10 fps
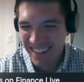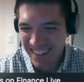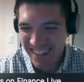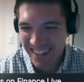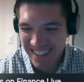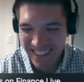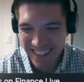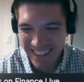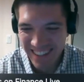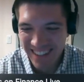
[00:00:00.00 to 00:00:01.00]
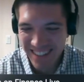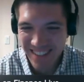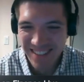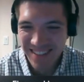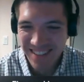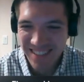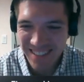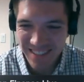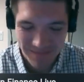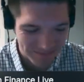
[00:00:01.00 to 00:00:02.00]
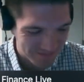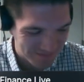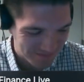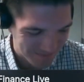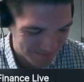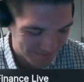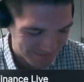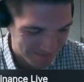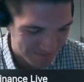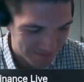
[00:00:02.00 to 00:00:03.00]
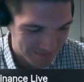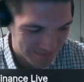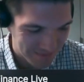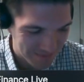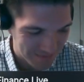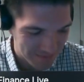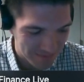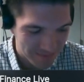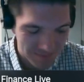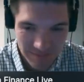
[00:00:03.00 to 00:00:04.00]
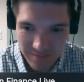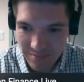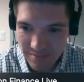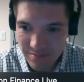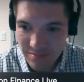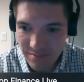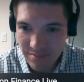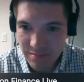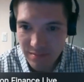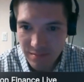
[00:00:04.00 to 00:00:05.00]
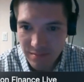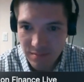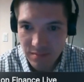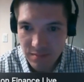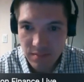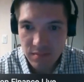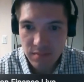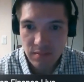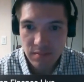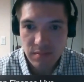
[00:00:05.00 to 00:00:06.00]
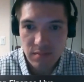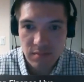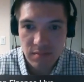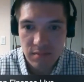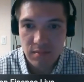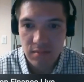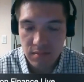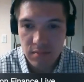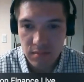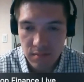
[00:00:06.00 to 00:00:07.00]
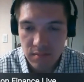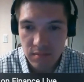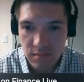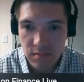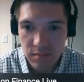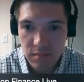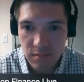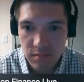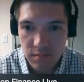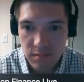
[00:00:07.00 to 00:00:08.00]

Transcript: No words are spoken by the person on screen.